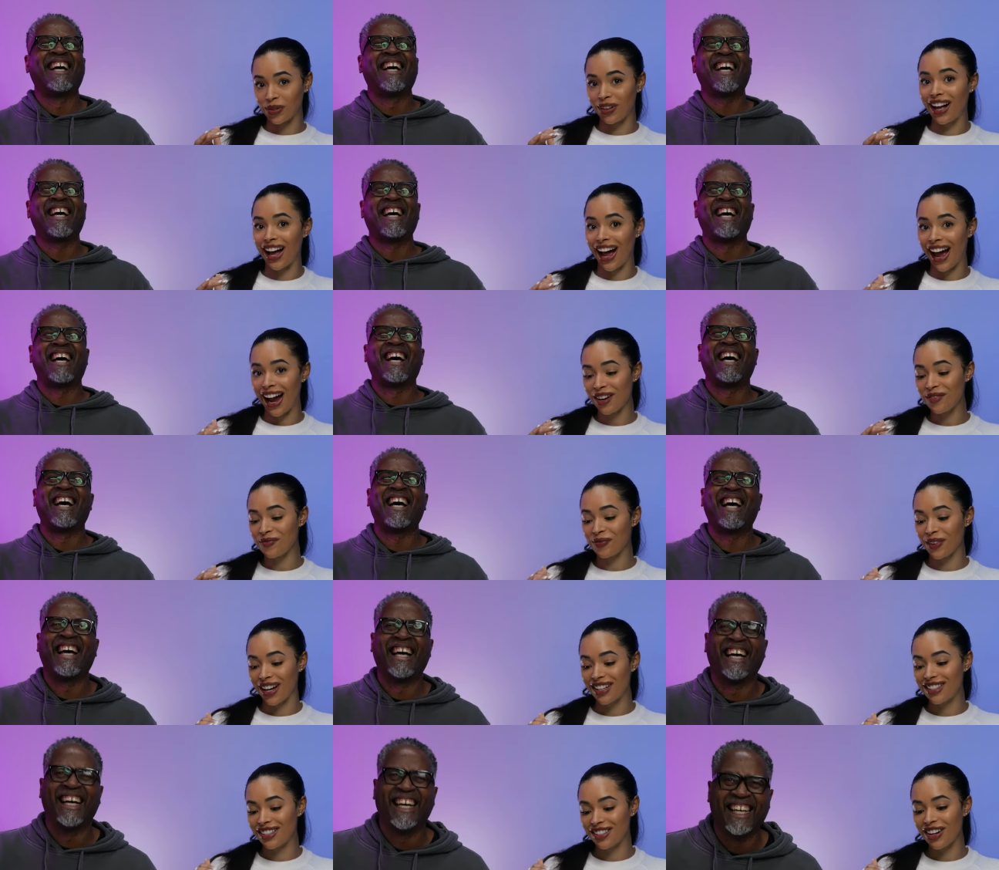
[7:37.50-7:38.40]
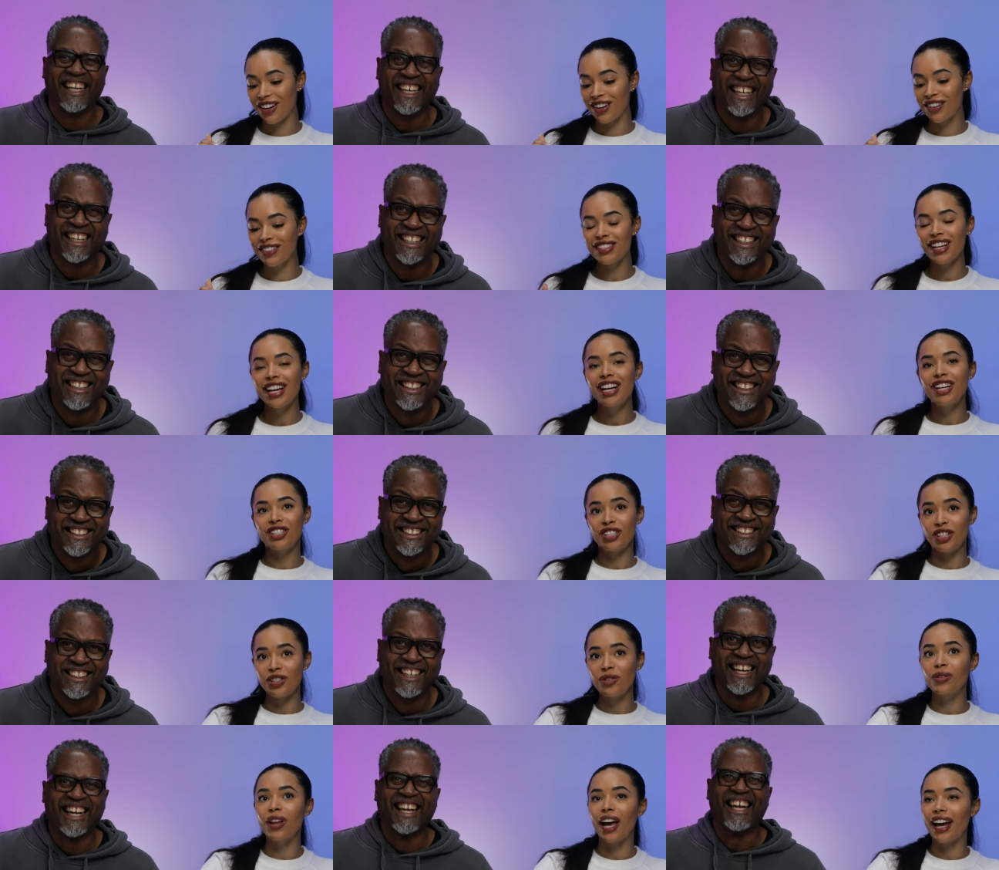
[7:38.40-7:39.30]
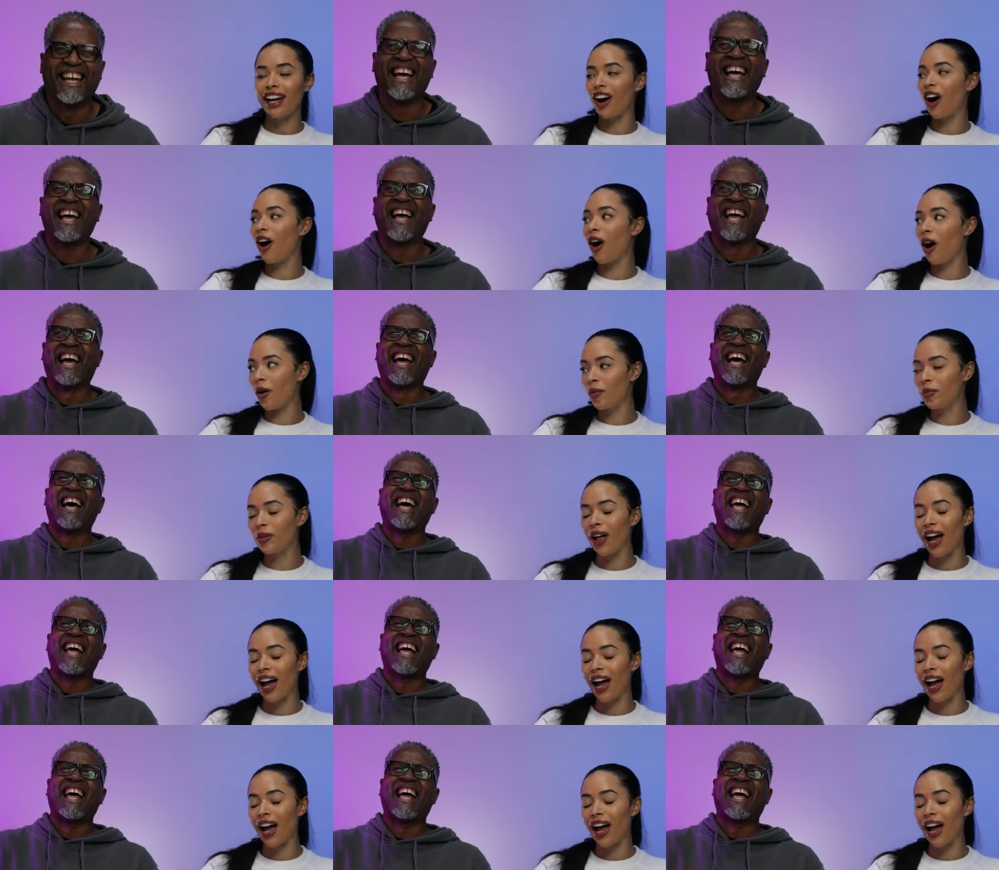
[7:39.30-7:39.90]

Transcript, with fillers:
Speaker 1: black Prestos. So you like an all